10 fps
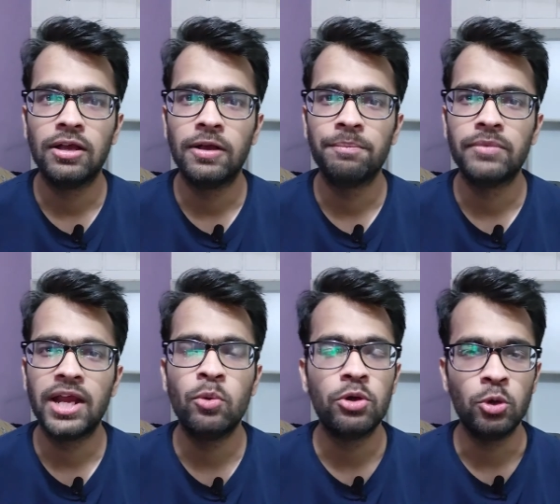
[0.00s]
Um,
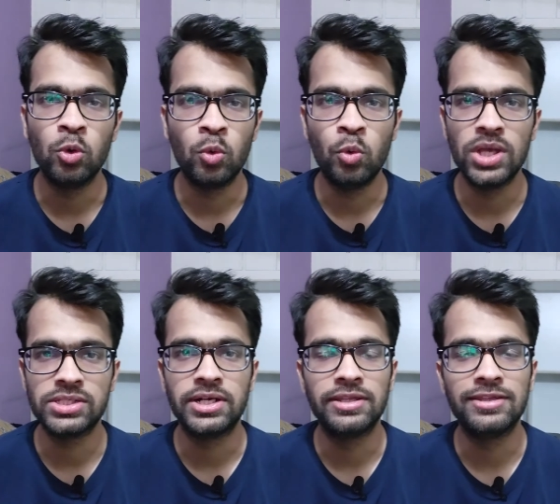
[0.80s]
I don't know who
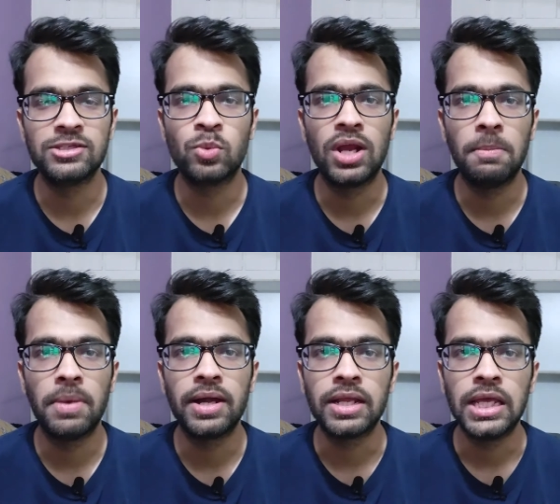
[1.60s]
has written this one,
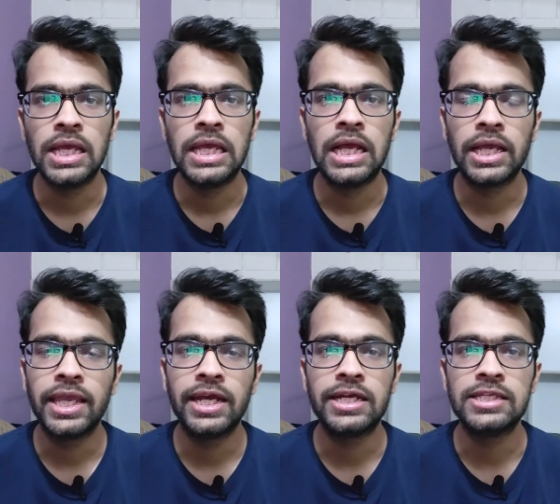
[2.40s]
but
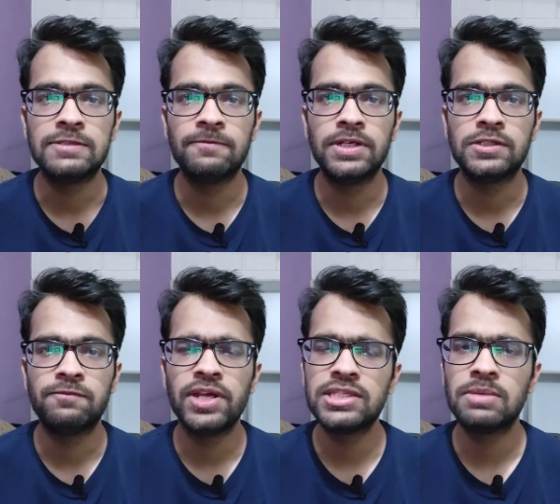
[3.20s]
again it is
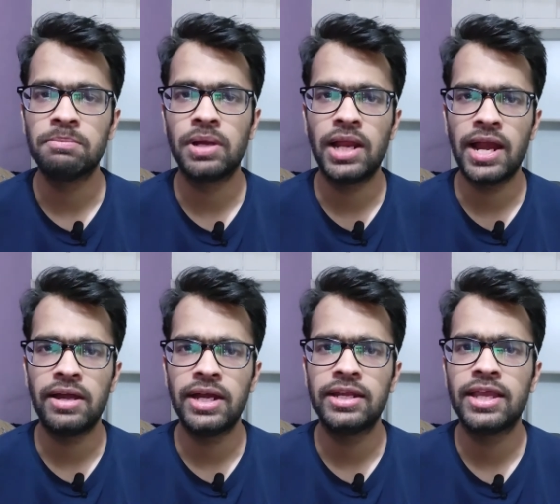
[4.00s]
it's very simple
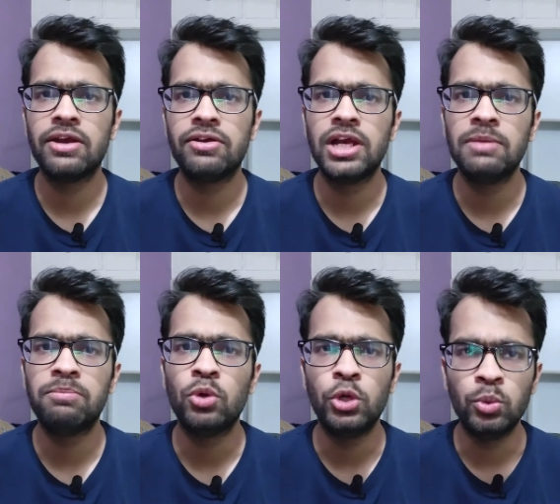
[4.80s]
and it can really
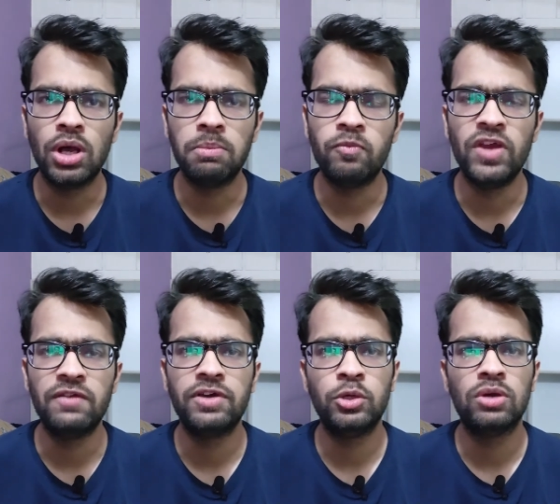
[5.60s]
pull you up
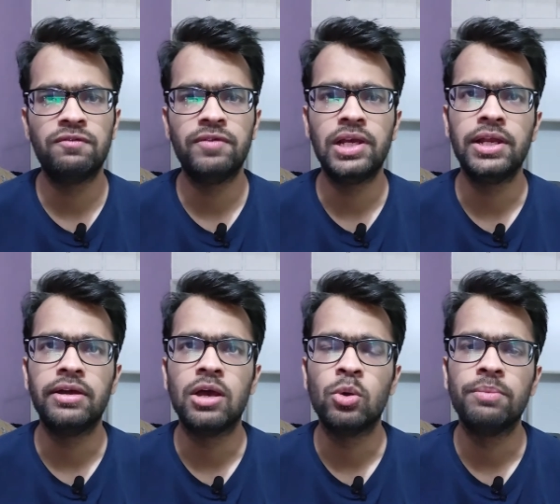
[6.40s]
whenever you are
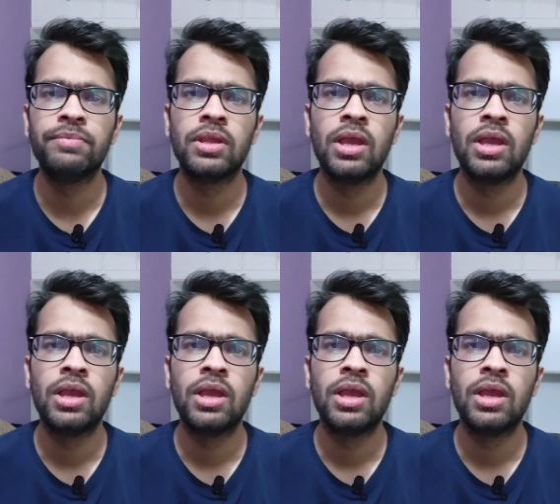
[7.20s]
feeling down.